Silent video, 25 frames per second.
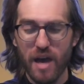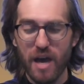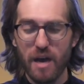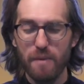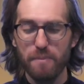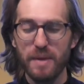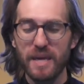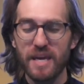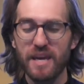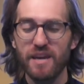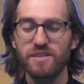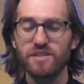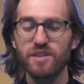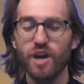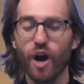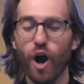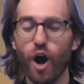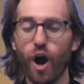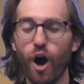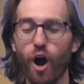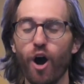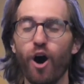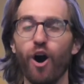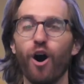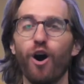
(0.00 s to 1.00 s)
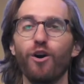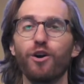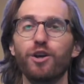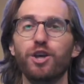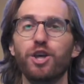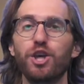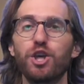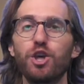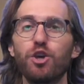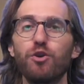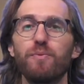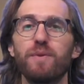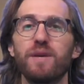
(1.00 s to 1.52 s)
because all
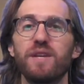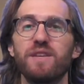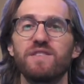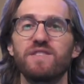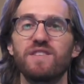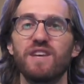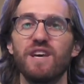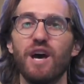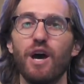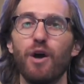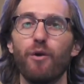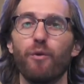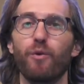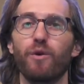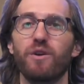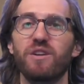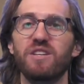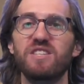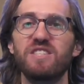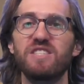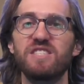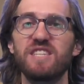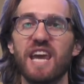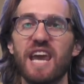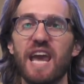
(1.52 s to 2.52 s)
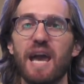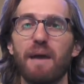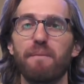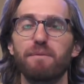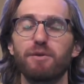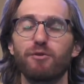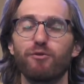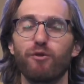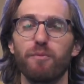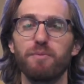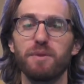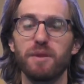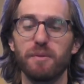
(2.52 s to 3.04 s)
humans were stamped from